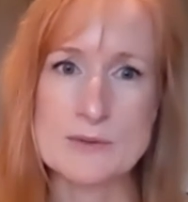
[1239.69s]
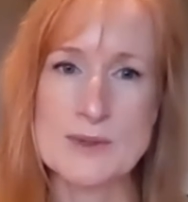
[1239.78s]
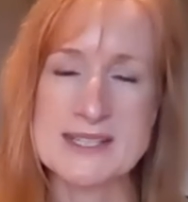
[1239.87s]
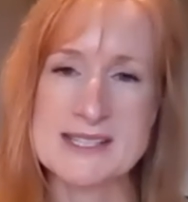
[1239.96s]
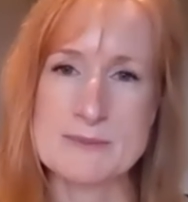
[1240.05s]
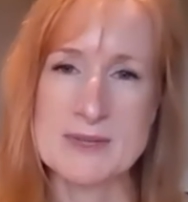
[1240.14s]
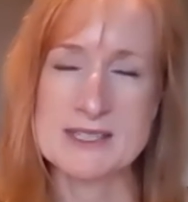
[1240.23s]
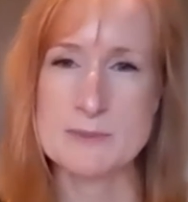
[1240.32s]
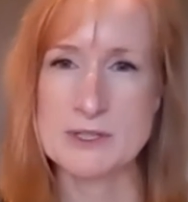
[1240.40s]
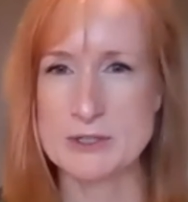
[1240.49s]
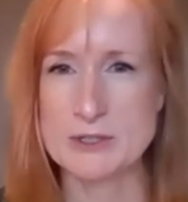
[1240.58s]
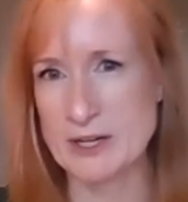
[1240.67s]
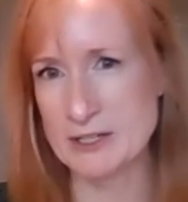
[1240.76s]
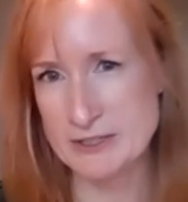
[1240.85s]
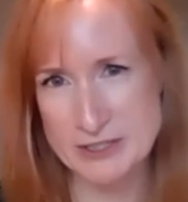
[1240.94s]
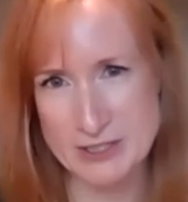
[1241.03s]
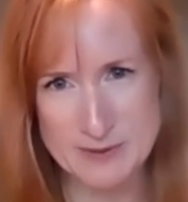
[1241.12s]
What does it mean to build your
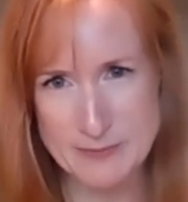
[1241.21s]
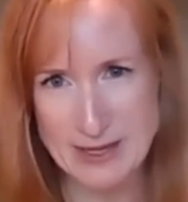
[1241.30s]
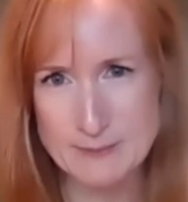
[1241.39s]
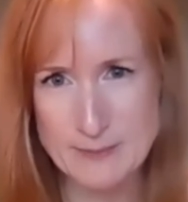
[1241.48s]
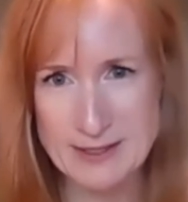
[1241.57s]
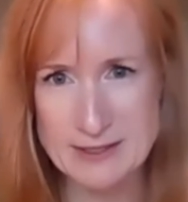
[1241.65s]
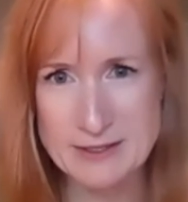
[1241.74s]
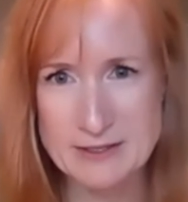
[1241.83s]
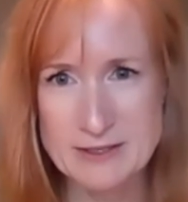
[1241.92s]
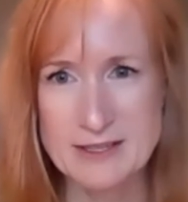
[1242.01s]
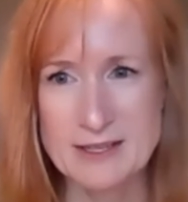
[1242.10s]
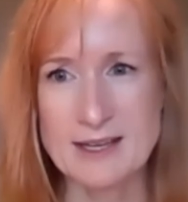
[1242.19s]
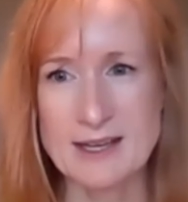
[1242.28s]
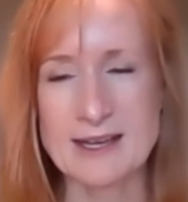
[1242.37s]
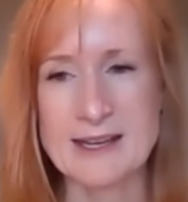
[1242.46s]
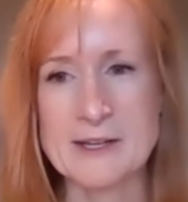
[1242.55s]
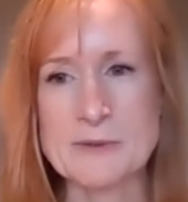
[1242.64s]
partnerships back better?
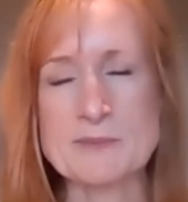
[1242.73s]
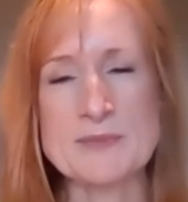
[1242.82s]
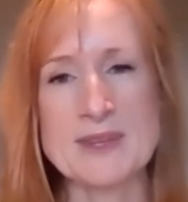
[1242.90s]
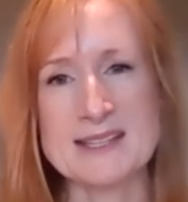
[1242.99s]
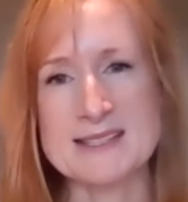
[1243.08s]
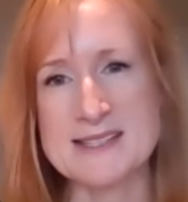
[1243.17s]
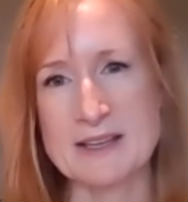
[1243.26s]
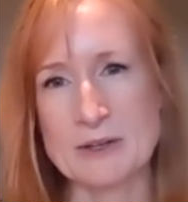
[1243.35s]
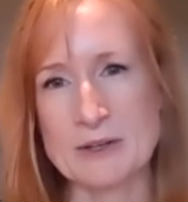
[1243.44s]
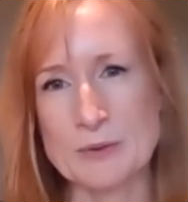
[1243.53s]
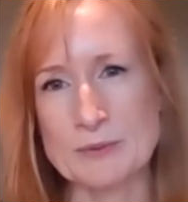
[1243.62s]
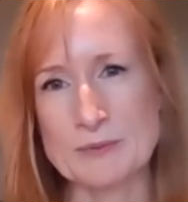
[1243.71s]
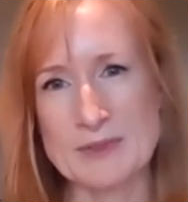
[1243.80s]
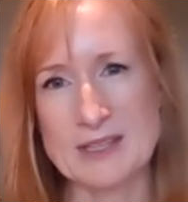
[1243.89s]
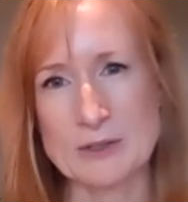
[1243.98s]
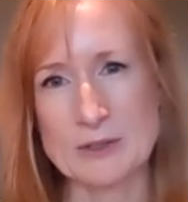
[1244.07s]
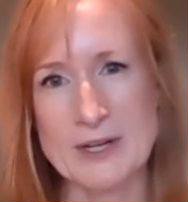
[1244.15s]
Um, and so,
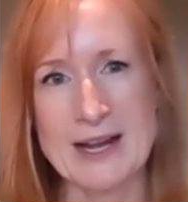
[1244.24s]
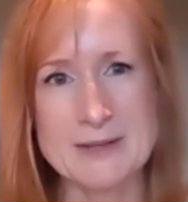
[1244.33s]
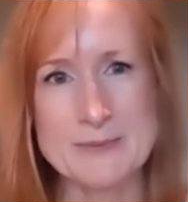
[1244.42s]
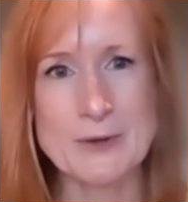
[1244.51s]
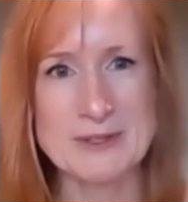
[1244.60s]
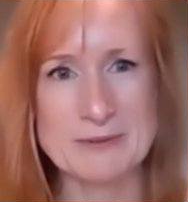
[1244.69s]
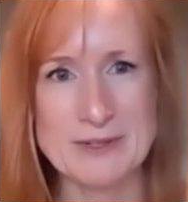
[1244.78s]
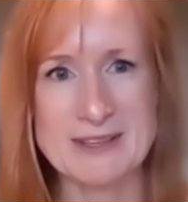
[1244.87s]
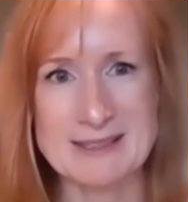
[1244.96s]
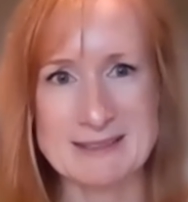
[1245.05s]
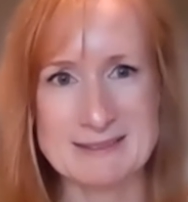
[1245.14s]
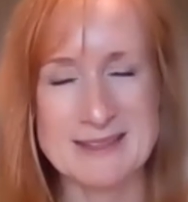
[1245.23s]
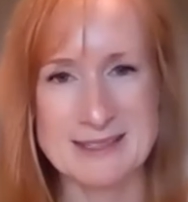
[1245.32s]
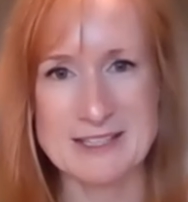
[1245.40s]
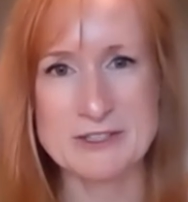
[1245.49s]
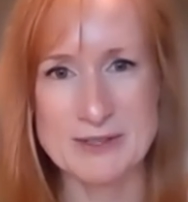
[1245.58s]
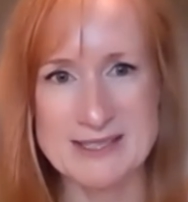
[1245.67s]
you know, we're at a moment where the, the
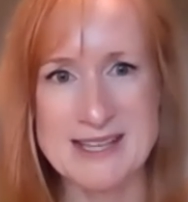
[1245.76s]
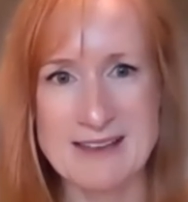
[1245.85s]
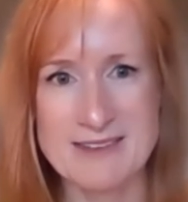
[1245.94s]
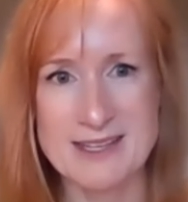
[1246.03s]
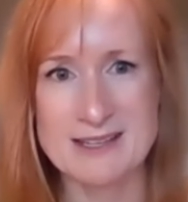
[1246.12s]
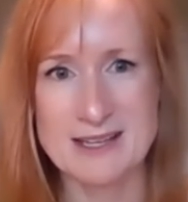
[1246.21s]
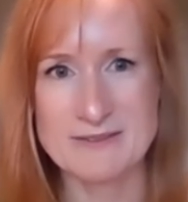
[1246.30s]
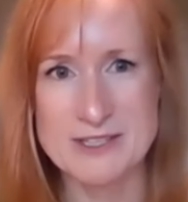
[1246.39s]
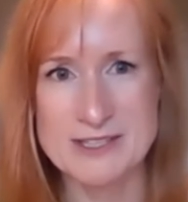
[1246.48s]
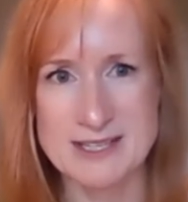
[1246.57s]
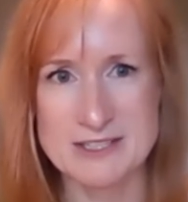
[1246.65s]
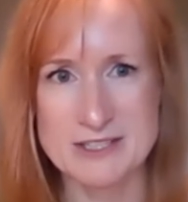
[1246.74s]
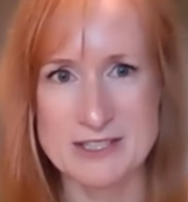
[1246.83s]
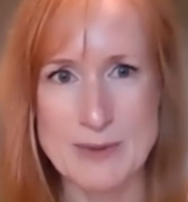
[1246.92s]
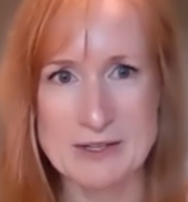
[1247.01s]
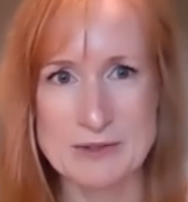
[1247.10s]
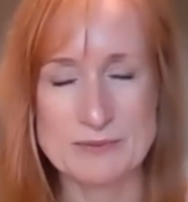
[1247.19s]
country is having a conversation
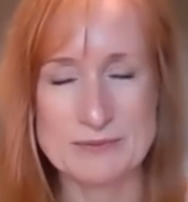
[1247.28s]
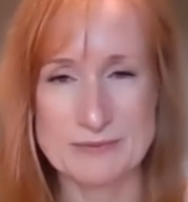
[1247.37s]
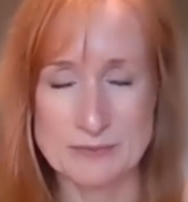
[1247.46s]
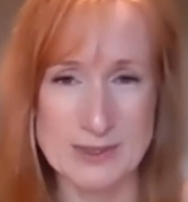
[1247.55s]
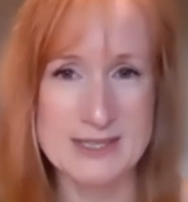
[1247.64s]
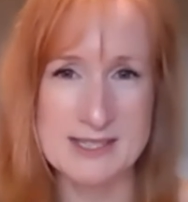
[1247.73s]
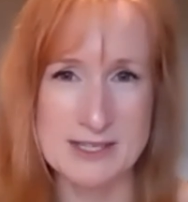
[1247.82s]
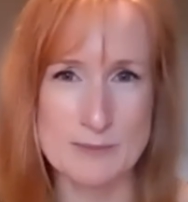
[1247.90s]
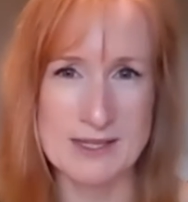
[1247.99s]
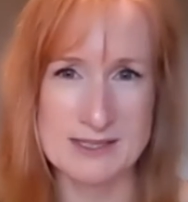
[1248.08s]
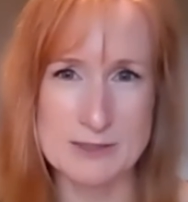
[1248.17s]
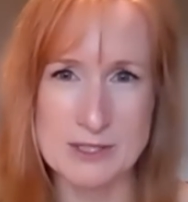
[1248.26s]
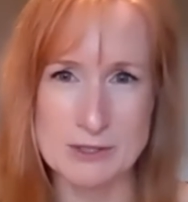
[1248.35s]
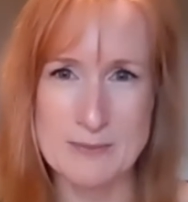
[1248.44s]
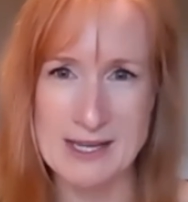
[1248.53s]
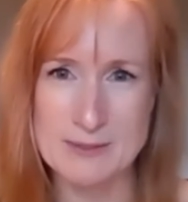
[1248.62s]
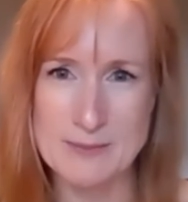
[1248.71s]
about what does it mean to
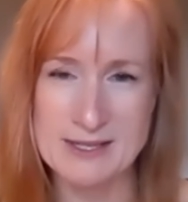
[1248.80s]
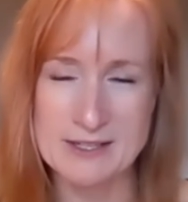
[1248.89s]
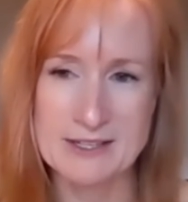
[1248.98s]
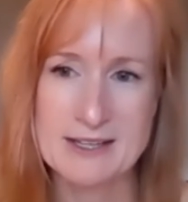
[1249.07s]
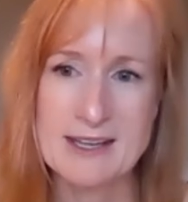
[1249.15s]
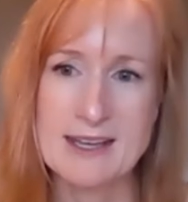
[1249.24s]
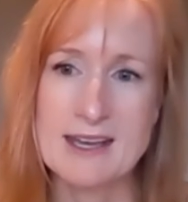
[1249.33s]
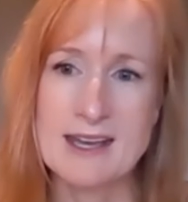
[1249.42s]
build back better.